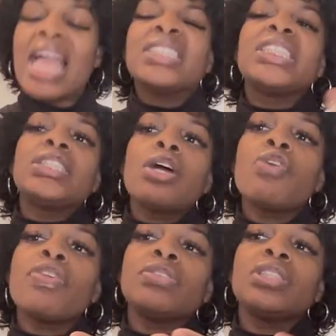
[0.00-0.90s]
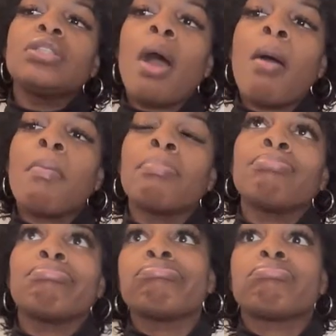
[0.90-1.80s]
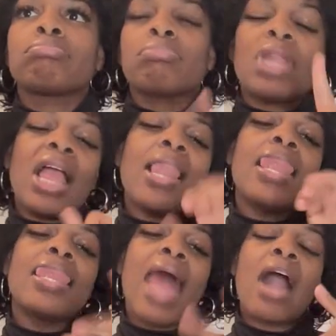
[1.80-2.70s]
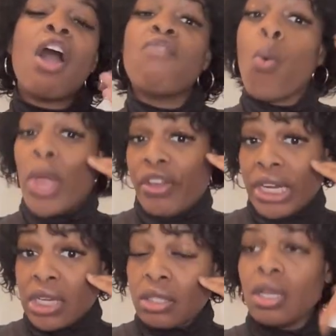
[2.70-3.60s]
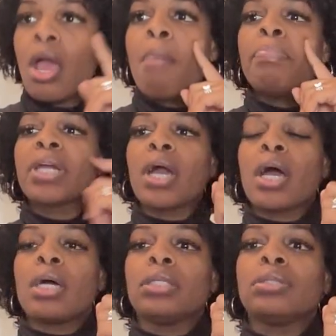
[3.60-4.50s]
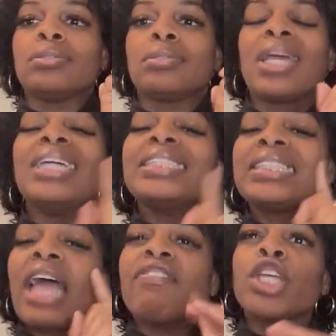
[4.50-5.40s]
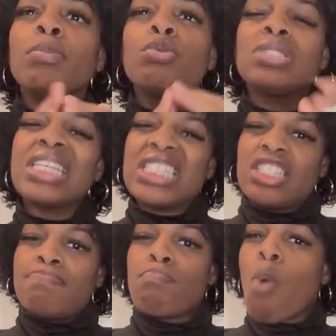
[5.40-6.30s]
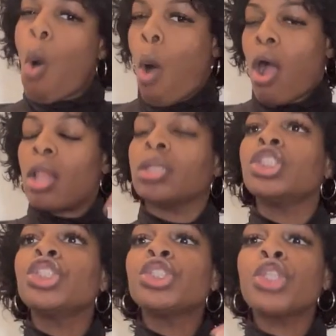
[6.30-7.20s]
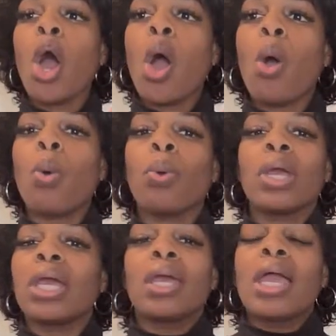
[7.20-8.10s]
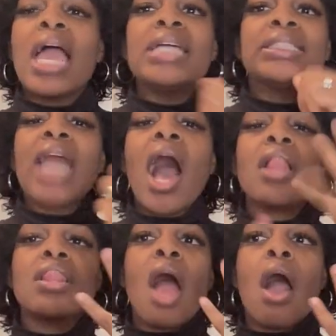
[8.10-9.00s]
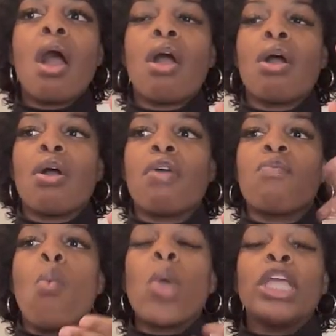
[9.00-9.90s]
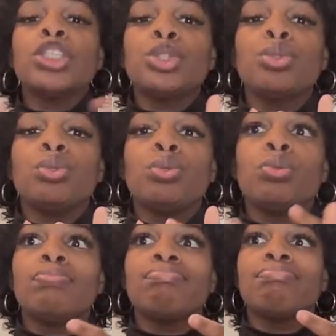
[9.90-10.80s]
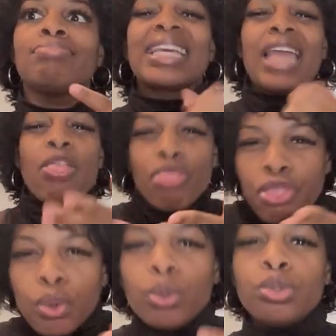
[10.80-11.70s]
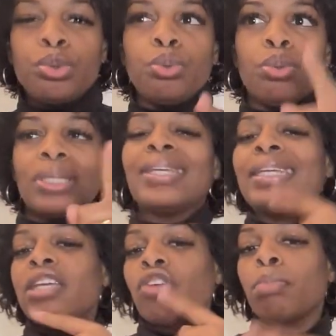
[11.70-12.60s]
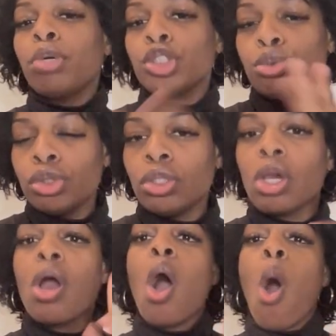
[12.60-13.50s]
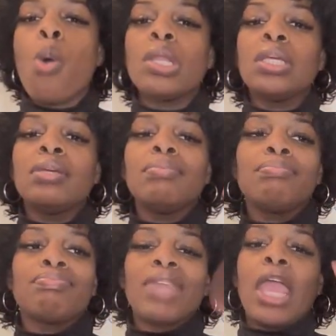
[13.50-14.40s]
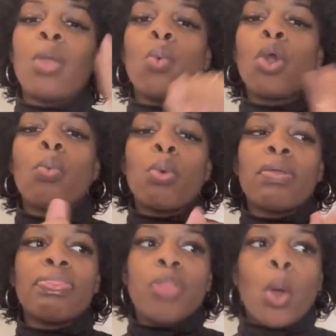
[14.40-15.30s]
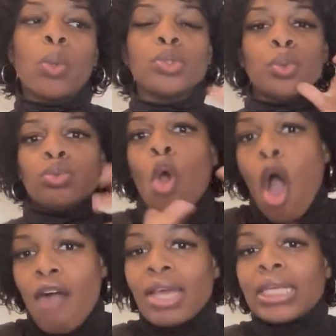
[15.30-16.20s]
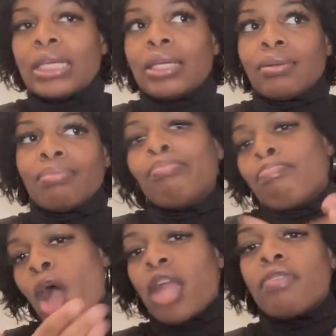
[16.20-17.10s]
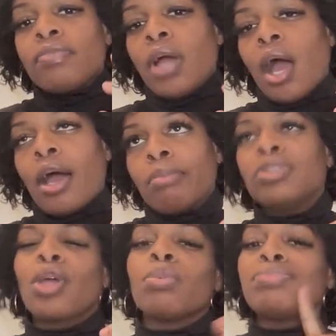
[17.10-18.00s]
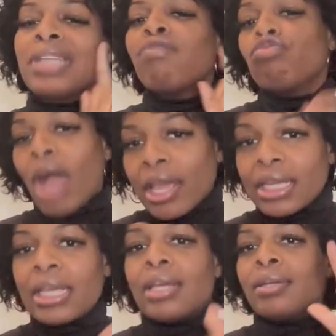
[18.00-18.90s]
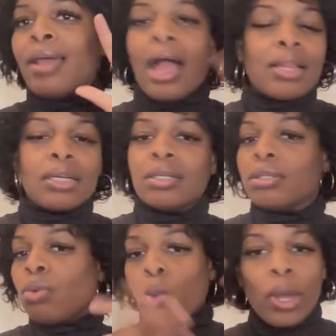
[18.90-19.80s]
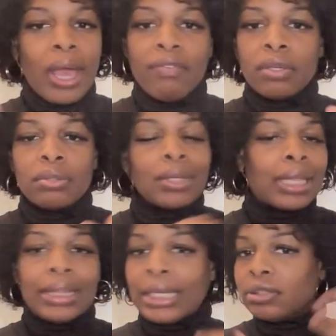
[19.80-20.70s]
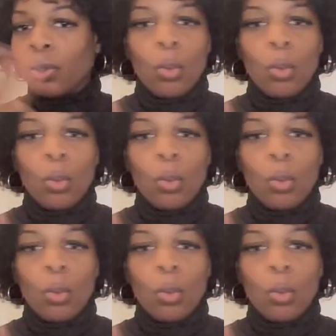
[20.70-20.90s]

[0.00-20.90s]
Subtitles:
Still there's some lack of awareness because that community is small. So it's not a lot of way to get food to the human producer. Only they work with those who already part of Step Mitre in LA, wherever, Atlanta,